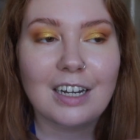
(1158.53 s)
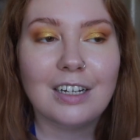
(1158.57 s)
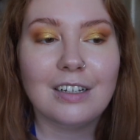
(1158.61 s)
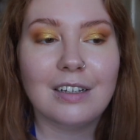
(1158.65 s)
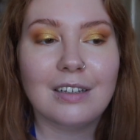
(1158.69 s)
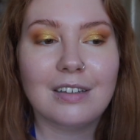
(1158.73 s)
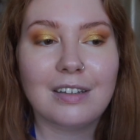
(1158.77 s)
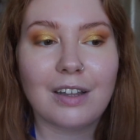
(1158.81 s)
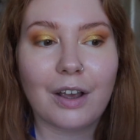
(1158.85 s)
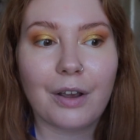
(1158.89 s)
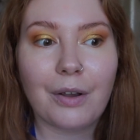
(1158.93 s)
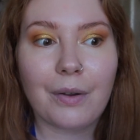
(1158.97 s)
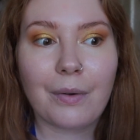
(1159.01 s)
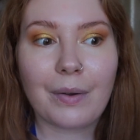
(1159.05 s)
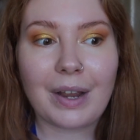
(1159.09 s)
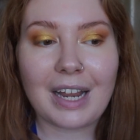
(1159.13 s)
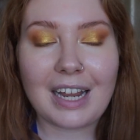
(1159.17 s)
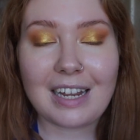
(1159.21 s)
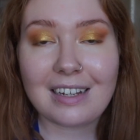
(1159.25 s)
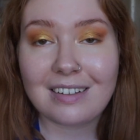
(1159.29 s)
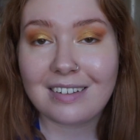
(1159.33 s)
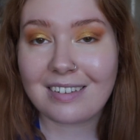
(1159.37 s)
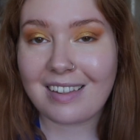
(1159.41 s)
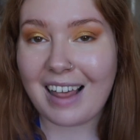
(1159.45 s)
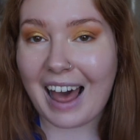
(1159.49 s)
So
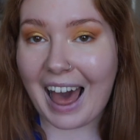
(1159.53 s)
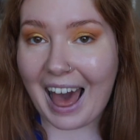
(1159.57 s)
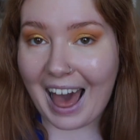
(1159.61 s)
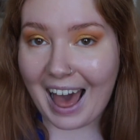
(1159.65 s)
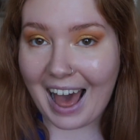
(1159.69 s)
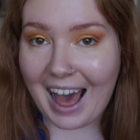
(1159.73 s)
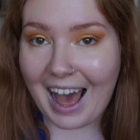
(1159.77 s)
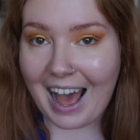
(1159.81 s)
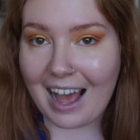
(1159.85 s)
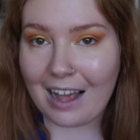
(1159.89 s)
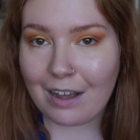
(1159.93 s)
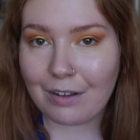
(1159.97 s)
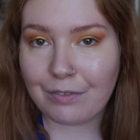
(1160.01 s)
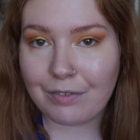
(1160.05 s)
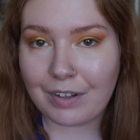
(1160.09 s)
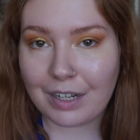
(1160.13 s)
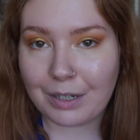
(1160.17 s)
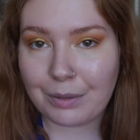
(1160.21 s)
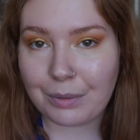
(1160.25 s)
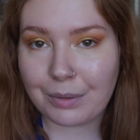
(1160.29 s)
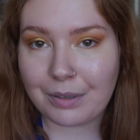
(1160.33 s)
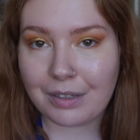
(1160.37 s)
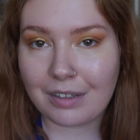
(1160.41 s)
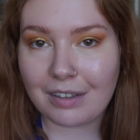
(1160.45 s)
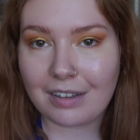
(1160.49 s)
he is the heir of
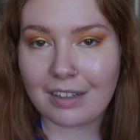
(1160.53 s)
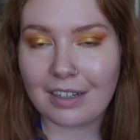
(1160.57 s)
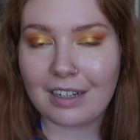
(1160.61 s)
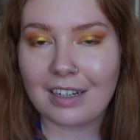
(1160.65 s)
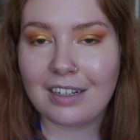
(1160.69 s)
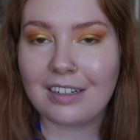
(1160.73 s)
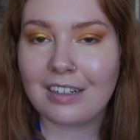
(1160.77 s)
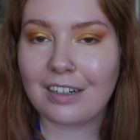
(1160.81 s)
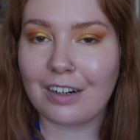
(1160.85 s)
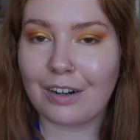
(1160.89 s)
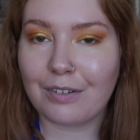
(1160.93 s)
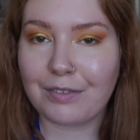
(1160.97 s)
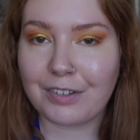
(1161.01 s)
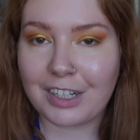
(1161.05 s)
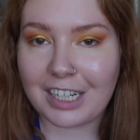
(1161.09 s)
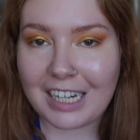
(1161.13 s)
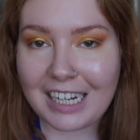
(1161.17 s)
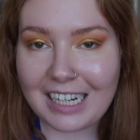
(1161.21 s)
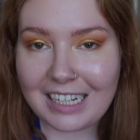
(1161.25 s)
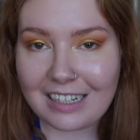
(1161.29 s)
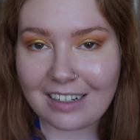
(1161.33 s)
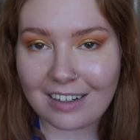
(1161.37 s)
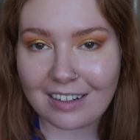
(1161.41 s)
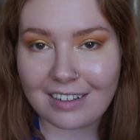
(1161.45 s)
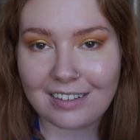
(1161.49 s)
Edward III, and after
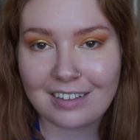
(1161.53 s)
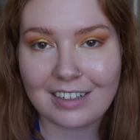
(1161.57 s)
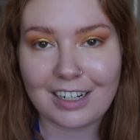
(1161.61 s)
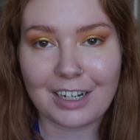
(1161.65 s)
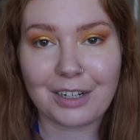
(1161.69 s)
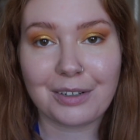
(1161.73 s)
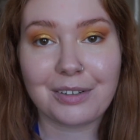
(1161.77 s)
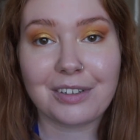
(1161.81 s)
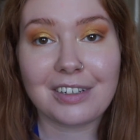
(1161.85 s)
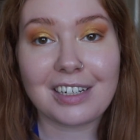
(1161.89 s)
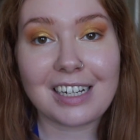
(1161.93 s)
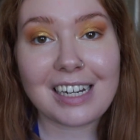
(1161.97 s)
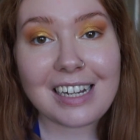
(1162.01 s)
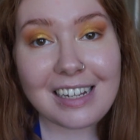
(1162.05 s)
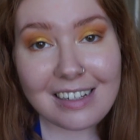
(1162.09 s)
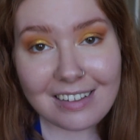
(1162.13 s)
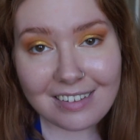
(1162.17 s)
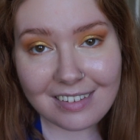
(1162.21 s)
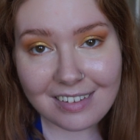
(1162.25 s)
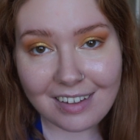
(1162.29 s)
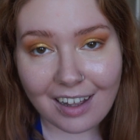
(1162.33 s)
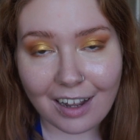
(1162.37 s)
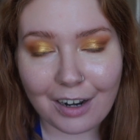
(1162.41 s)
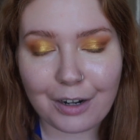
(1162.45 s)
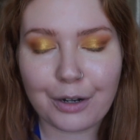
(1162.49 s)
he dies it goes to his
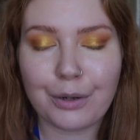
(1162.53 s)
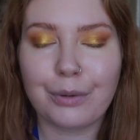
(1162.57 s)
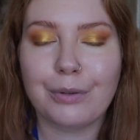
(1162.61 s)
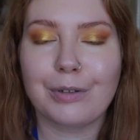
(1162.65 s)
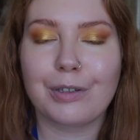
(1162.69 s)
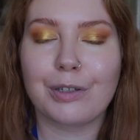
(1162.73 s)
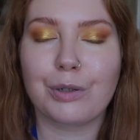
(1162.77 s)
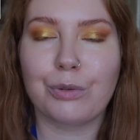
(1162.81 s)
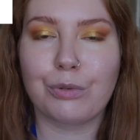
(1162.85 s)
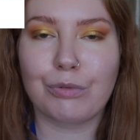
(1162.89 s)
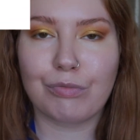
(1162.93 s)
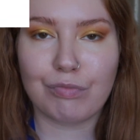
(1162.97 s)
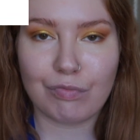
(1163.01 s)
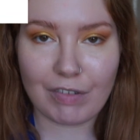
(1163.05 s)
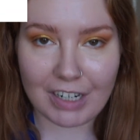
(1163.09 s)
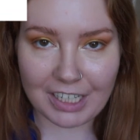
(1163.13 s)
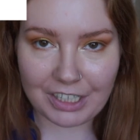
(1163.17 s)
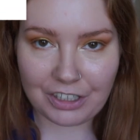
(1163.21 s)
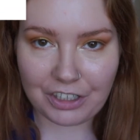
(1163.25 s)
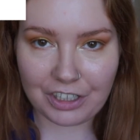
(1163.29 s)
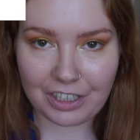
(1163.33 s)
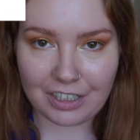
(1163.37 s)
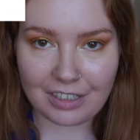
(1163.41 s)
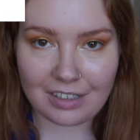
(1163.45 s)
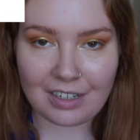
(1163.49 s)
son, who is called
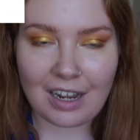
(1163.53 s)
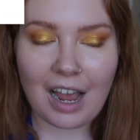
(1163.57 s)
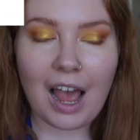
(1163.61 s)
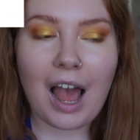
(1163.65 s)
Richard.